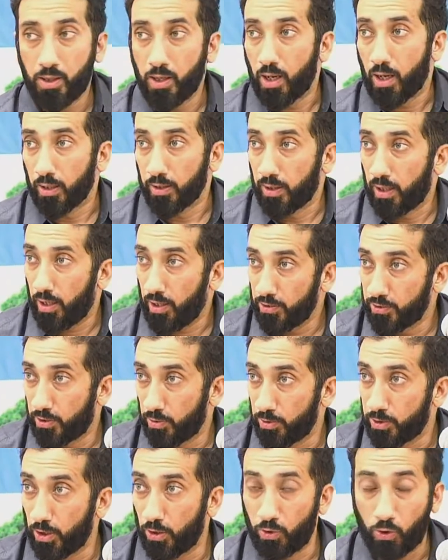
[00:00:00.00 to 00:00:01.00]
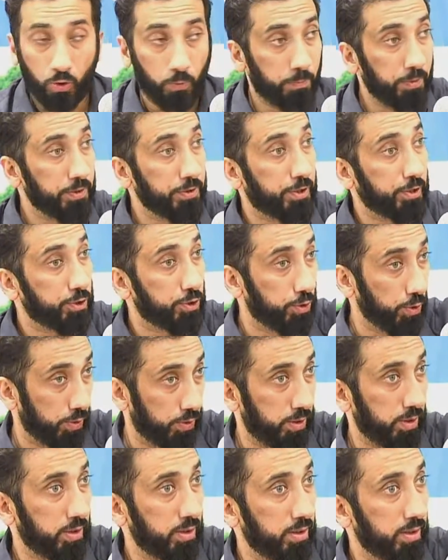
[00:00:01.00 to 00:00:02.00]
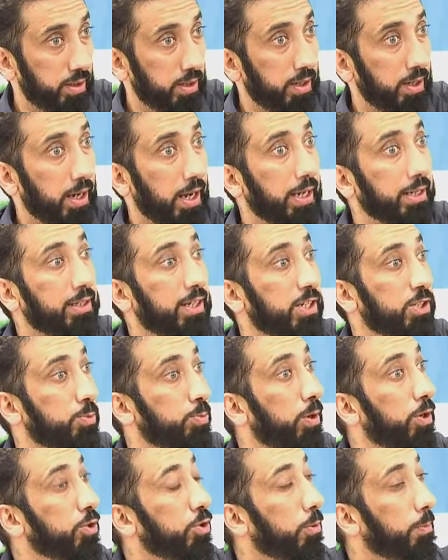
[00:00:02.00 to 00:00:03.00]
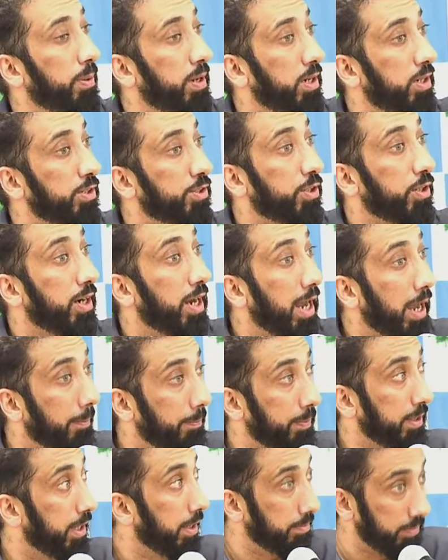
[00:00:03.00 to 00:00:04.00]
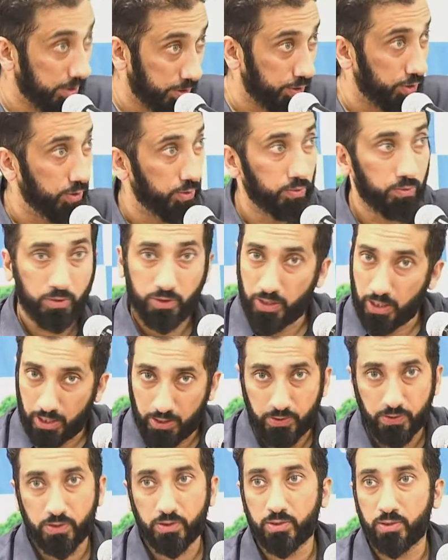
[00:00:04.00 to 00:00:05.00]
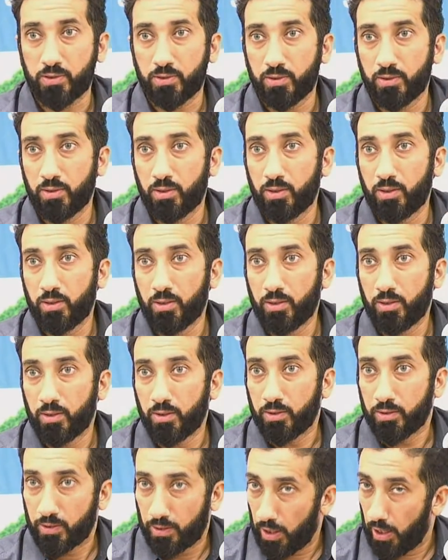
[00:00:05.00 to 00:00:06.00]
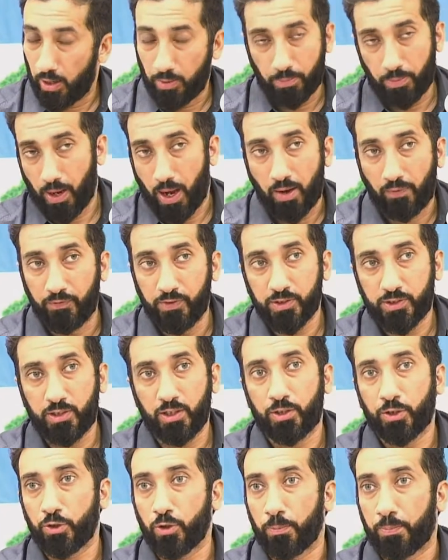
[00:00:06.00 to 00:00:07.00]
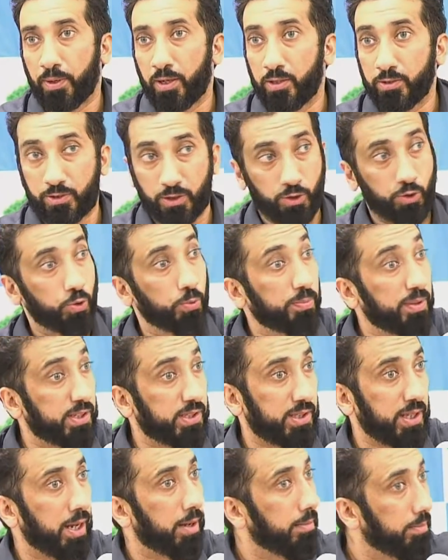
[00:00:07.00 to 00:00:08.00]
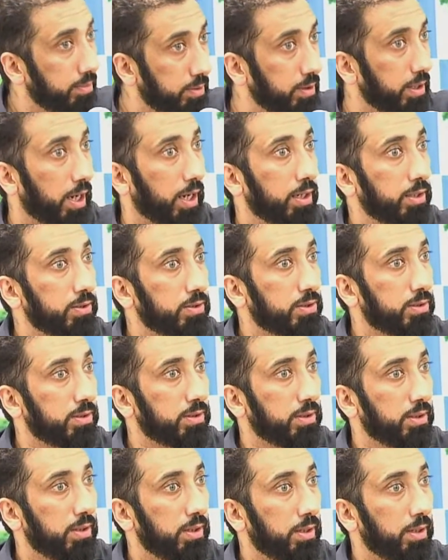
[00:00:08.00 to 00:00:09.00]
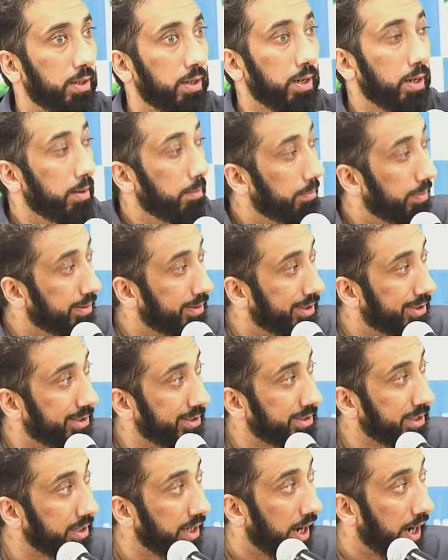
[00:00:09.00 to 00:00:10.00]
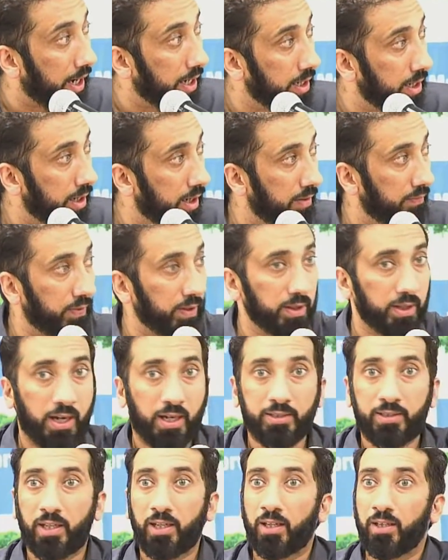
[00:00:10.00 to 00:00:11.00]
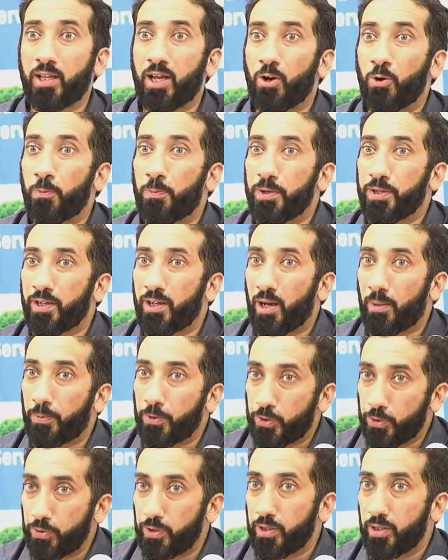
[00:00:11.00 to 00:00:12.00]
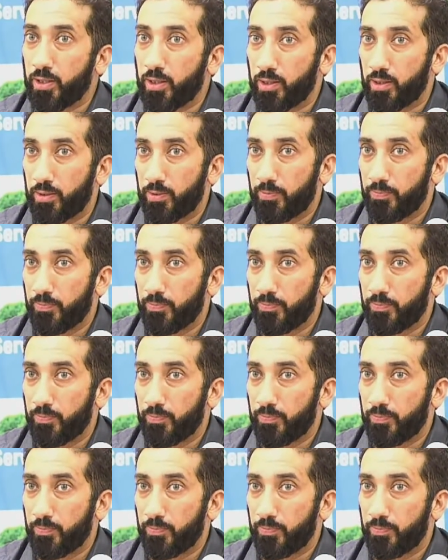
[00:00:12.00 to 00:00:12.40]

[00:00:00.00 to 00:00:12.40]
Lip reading: Allah Azza wa Jalla opened this door. And guess what? Your parents are happy. They miss you. Yes. Obviously, they're your parents and you miss them. Yes. But this is an ayah of Allah that Allah opened an opportunity.